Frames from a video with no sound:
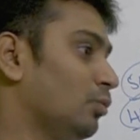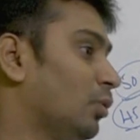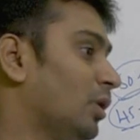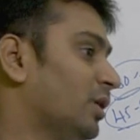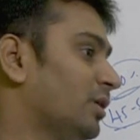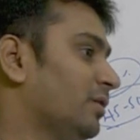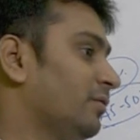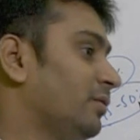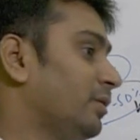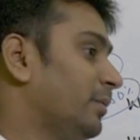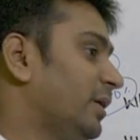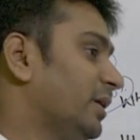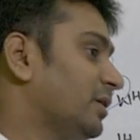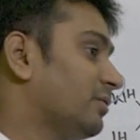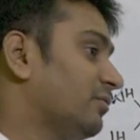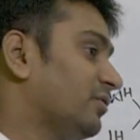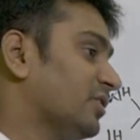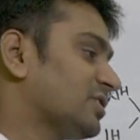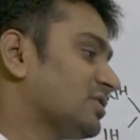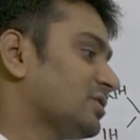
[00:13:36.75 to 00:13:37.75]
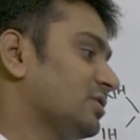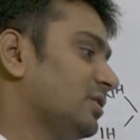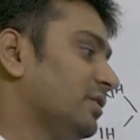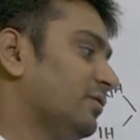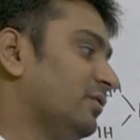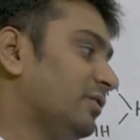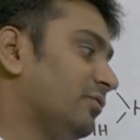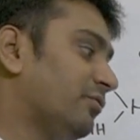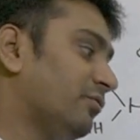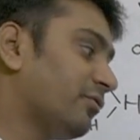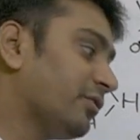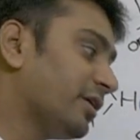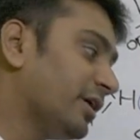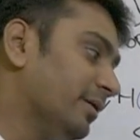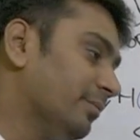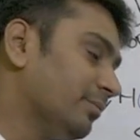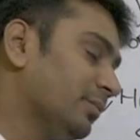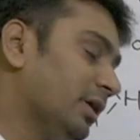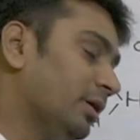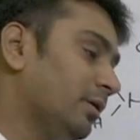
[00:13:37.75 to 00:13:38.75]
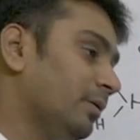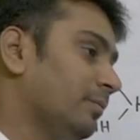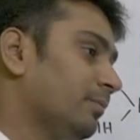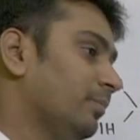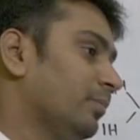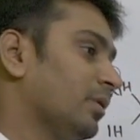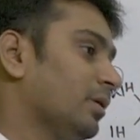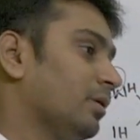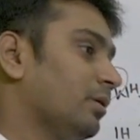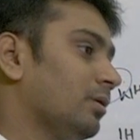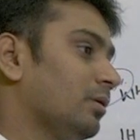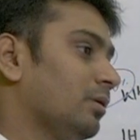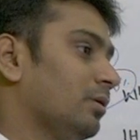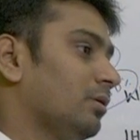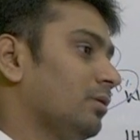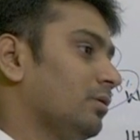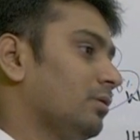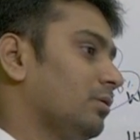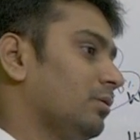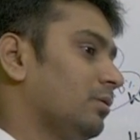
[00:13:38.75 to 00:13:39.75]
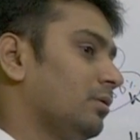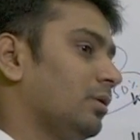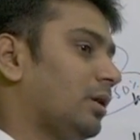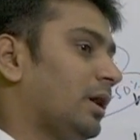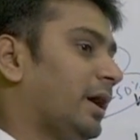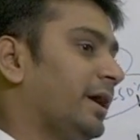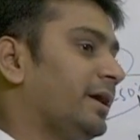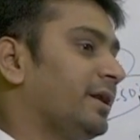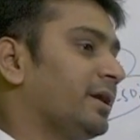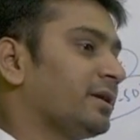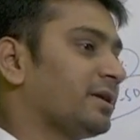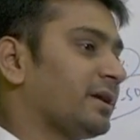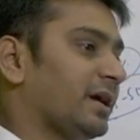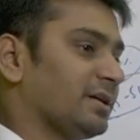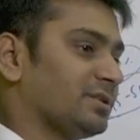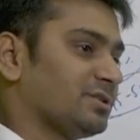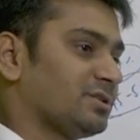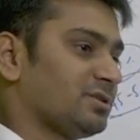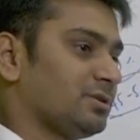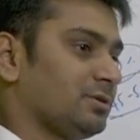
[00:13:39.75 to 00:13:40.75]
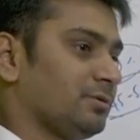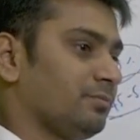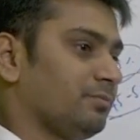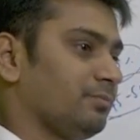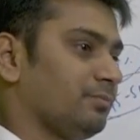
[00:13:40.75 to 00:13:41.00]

What they will make, first they will frame the iron cast.